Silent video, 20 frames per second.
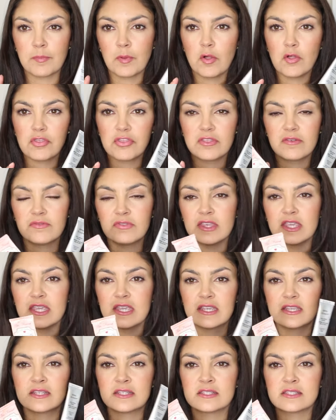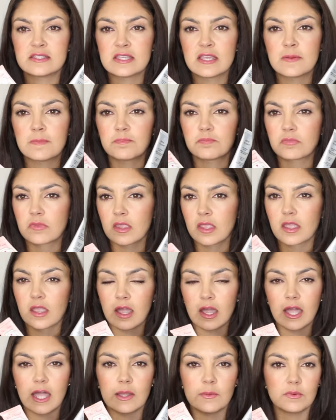Both of these
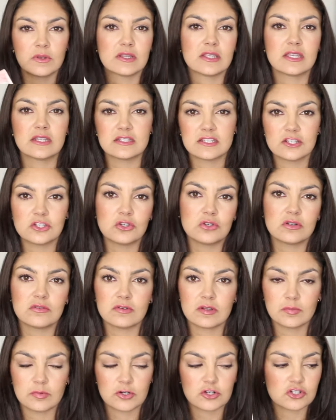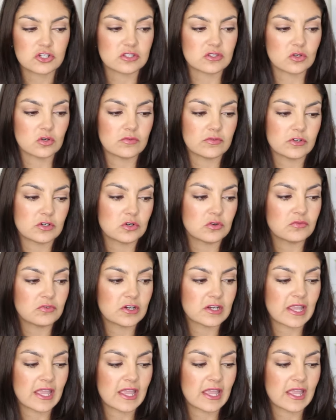I would continue to repurchase over and over